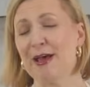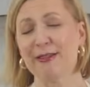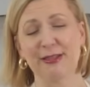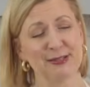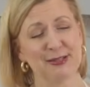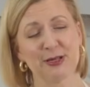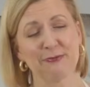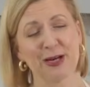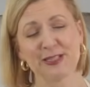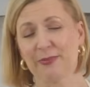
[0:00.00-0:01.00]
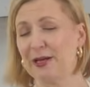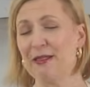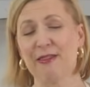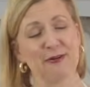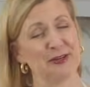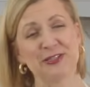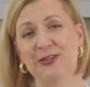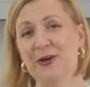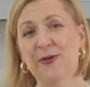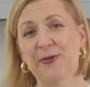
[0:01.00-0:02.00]
This is a recipe. There is
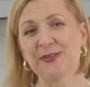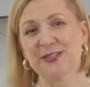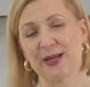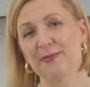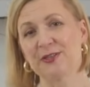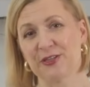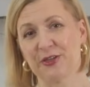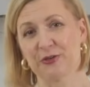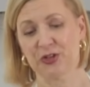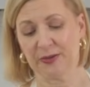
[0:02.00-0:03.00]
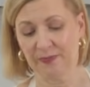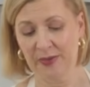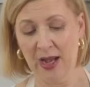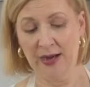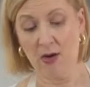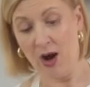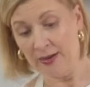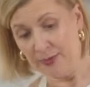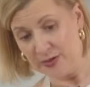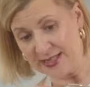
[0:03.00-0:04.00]
no substitution. Now
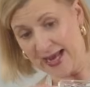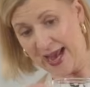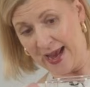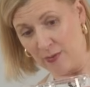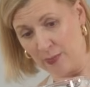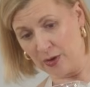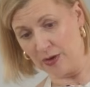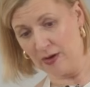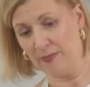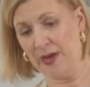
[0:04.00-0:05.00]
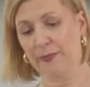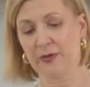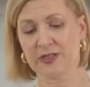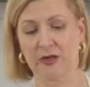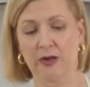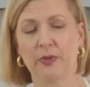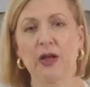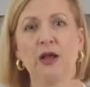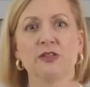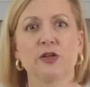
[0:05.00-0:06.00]
I'm using amber maple syrup.
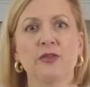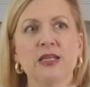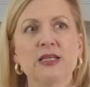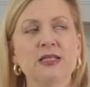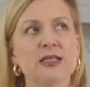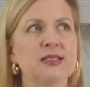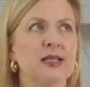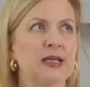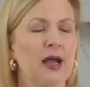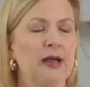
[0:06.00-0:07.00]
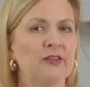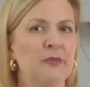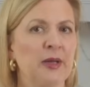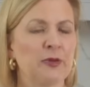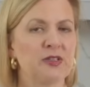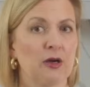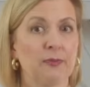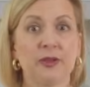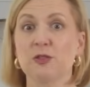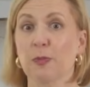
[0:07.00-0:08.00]
So this is the kind of maple syrup
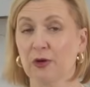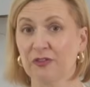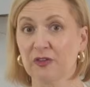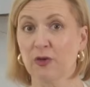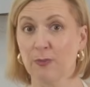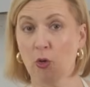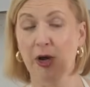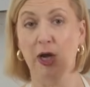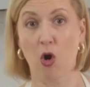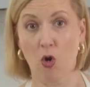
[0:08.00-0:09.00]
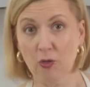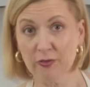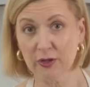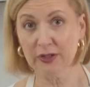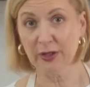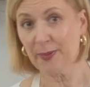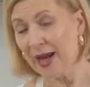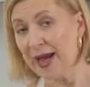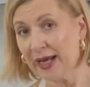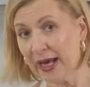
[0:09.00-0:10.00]
that's perfect for pouring over your
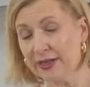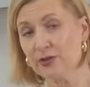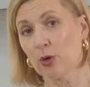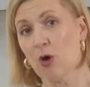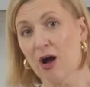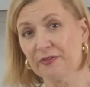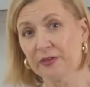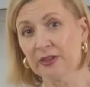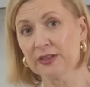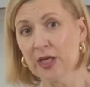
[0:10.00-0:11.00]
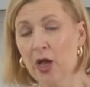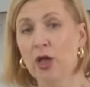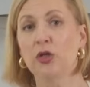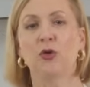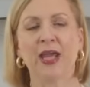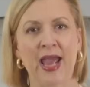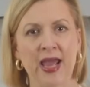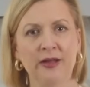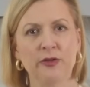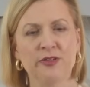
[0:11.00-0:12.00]
pancakes or waffles. You
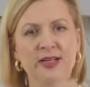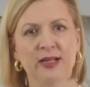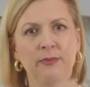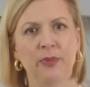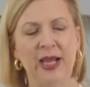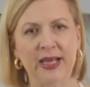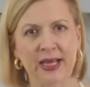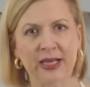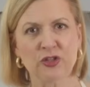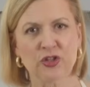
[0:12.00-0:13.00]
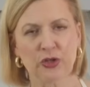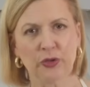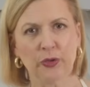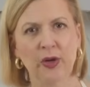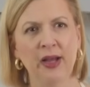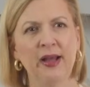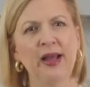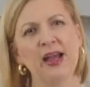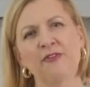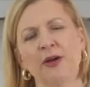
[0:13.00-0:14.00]
can use it in baking too.
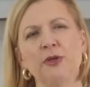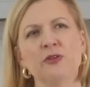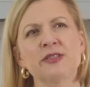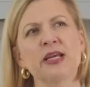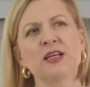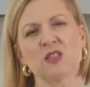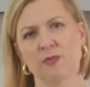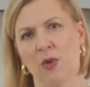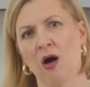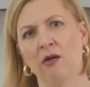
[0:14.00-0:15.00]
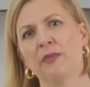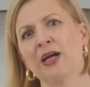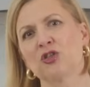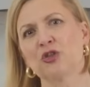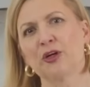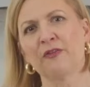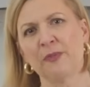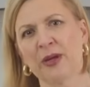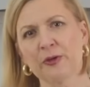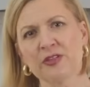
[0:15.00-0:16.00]
If I'm using a small measure of
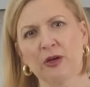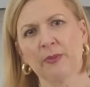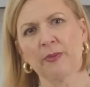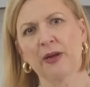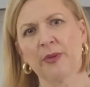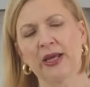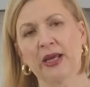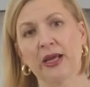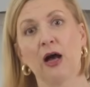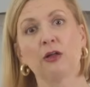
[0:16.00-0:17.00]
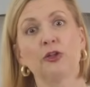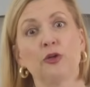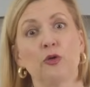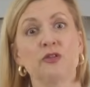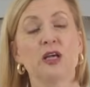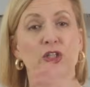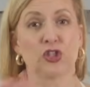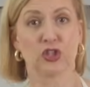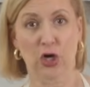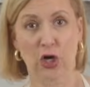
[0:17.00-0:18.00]
maple syrup in my baking, I'll use a
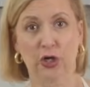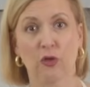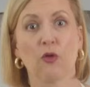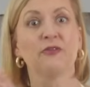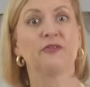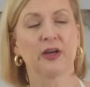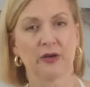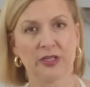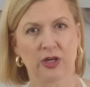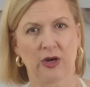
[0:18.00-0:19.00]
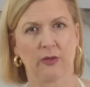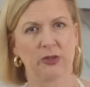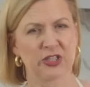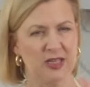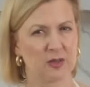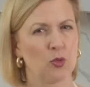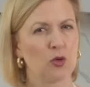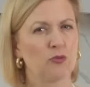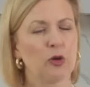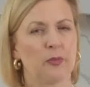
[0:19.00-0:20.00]
dark or very dark, which has a more
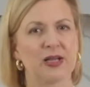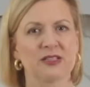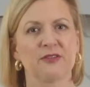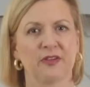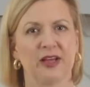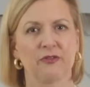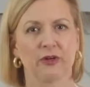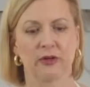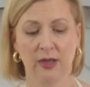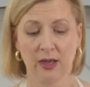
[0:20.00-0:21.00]
robust flavor.